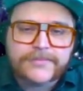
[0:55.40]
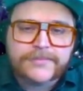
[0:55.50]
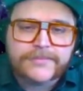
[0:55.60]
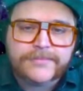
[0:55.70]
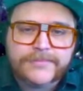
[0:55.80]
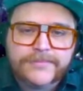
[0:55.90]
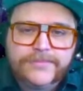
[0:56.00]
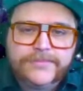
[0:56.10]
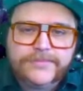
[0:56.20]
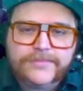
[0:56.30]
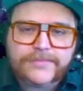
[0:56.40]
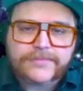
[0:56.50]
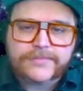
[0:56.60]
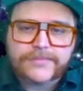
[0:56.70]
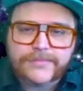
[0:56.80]

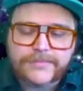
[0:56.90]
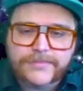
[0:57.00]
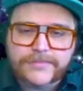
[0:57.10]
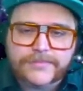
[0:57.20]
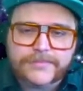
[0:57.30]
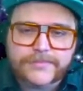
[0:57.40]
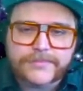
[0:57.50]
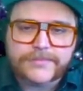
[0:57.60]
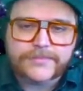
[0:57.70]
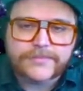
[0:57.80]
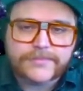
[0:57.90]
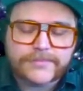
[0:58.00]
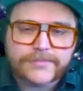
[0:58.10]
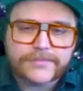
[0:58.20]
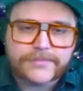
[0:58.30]

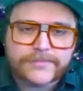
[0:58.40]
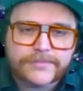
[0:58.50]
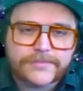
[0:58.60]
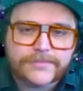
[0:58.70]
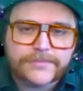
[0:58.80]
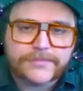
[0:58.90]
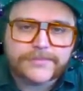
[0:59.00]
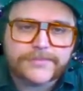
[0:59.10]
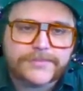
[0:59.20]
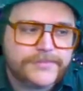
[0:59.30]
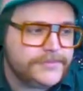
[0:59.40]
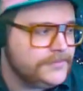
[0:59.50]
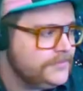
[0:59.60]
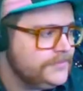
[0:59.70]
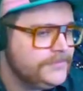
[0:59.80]

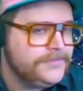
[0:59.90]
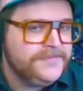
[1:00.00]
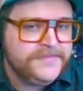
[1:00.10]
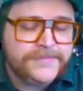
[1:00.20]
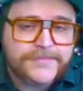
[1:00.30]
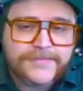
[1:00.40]
The person shown says nothing.